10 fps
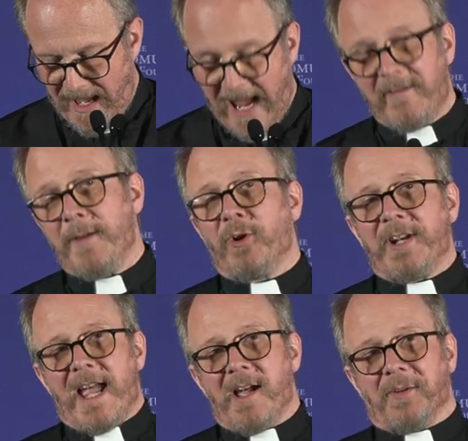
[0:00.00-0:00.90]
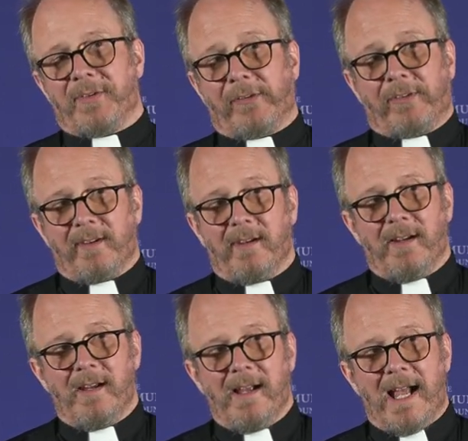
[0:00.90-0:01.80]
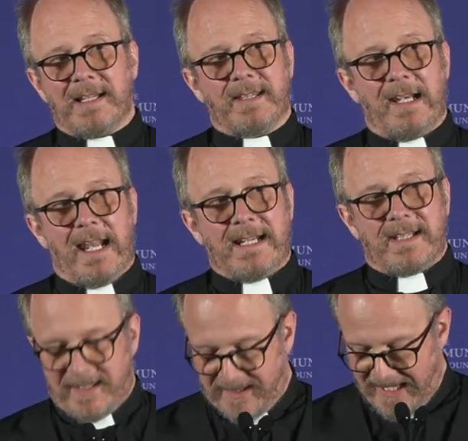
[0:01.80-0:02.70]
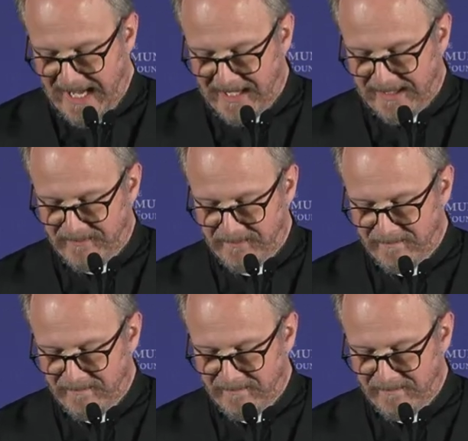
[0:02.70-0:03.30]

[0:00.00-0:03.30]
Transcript: Everybody else has the latest tech